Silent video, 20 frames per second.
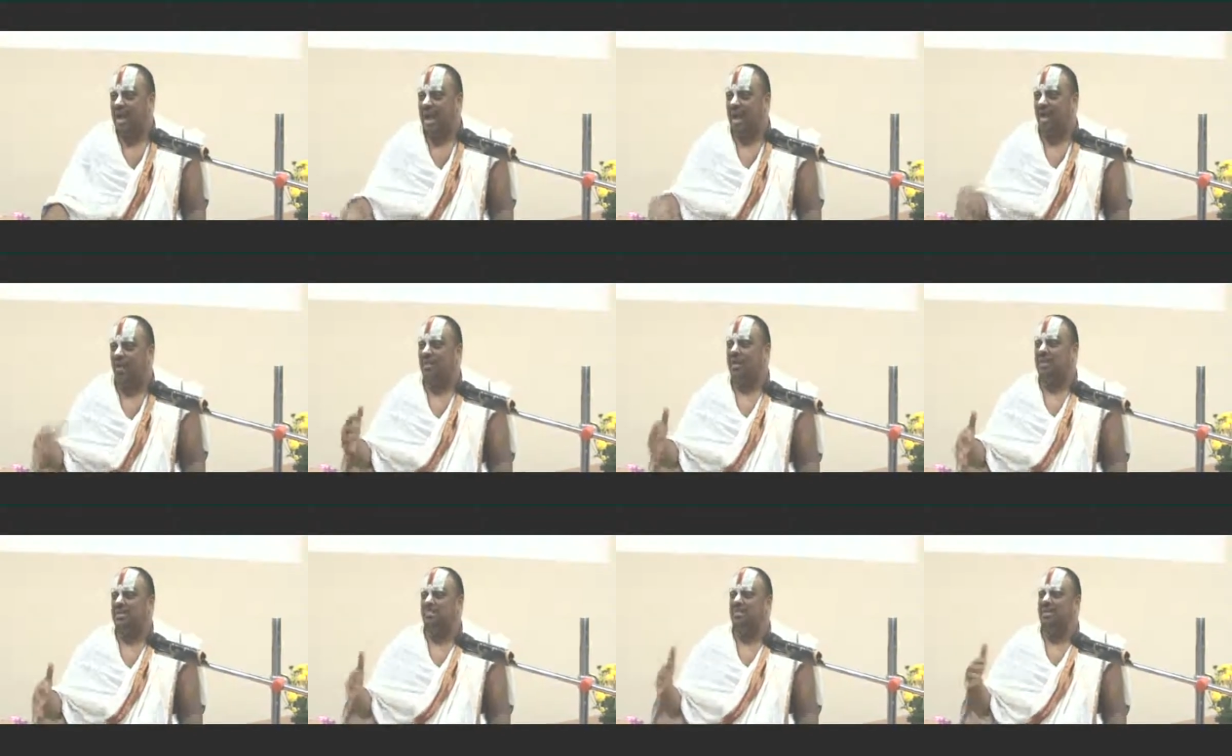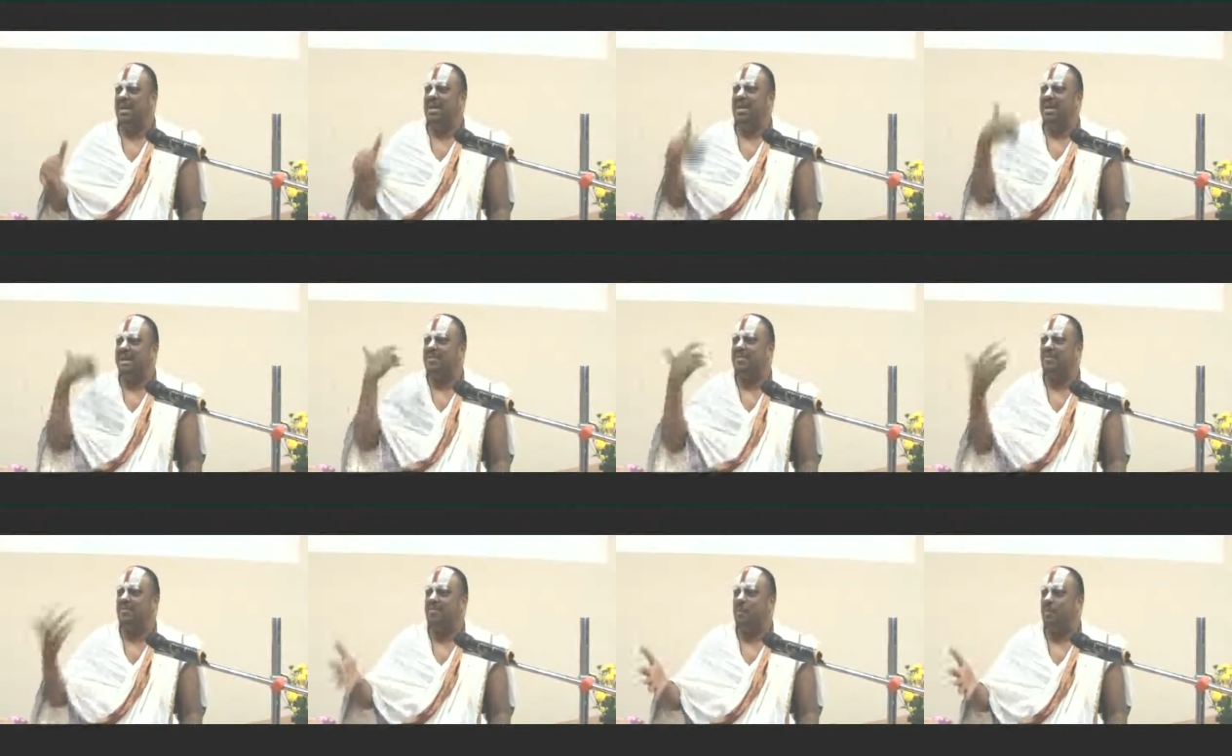Likewise,
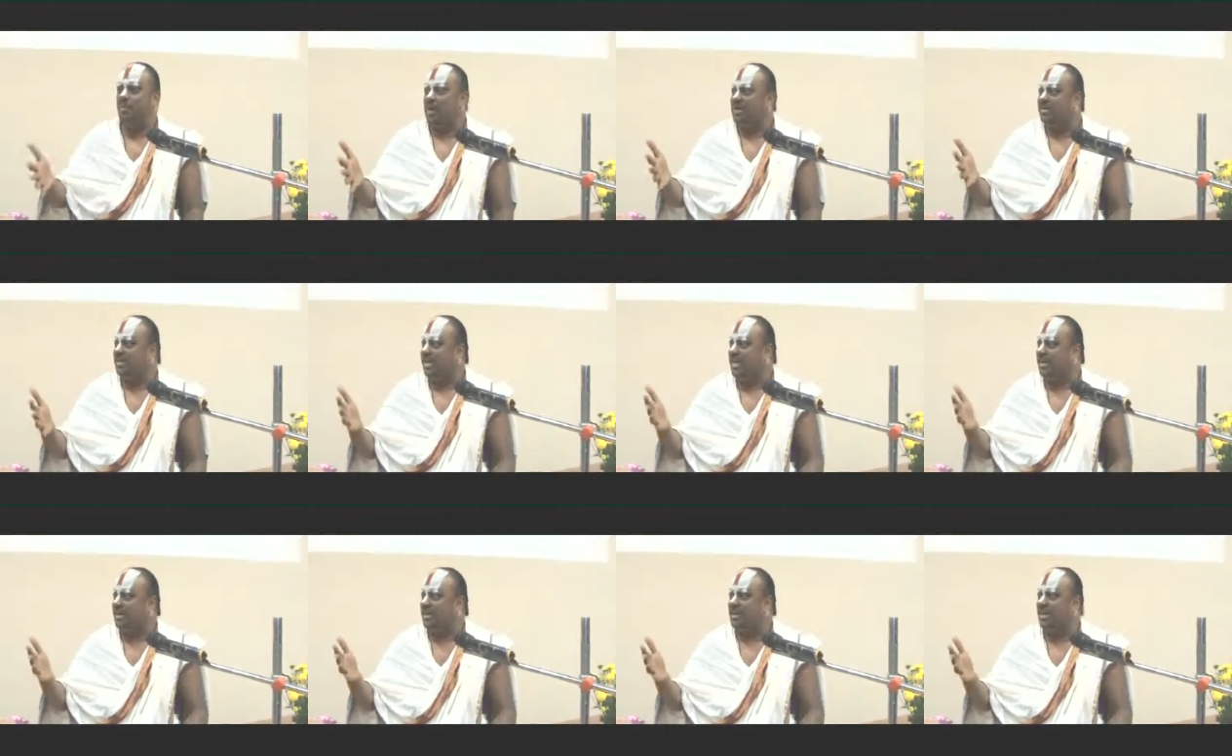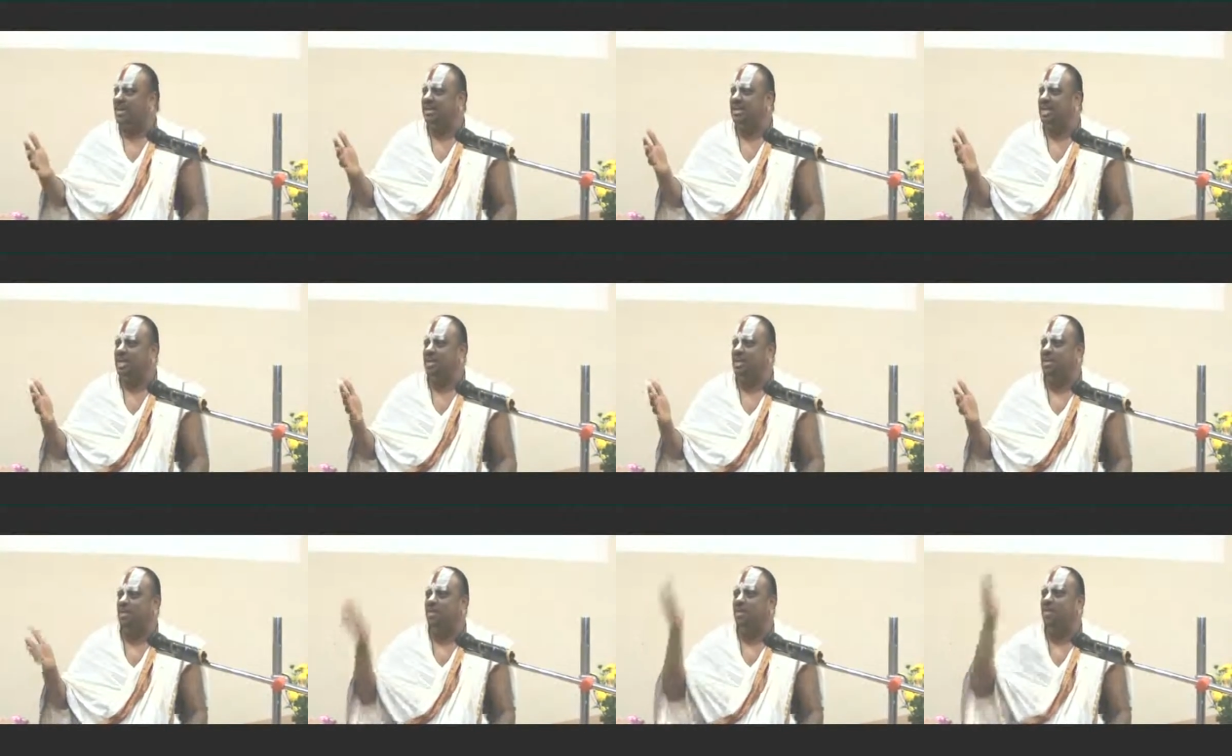millions of neurons, they can create
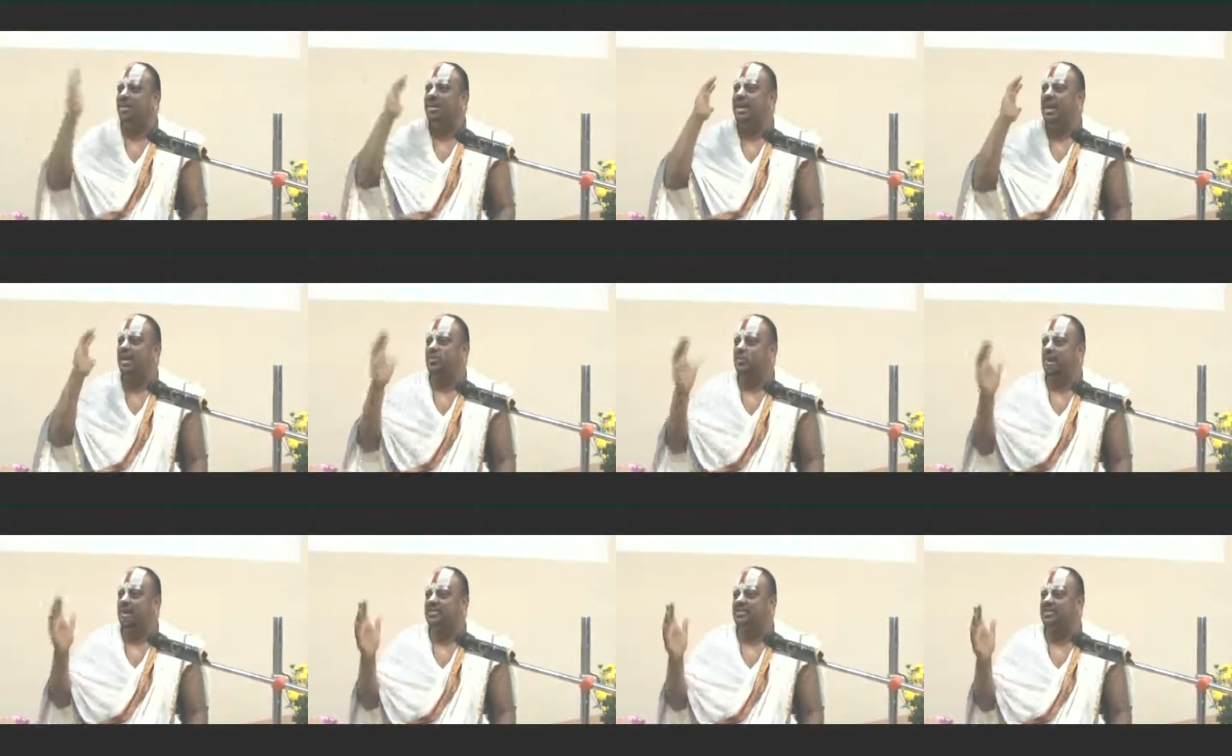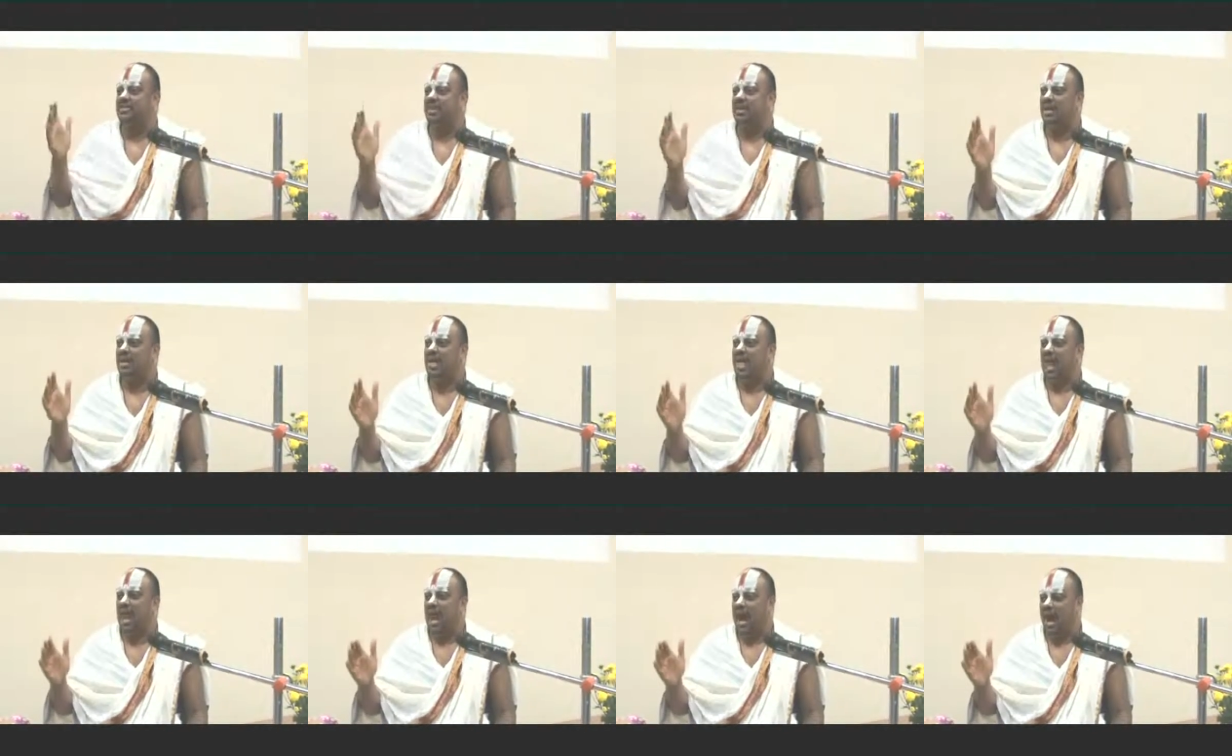innumerable networks.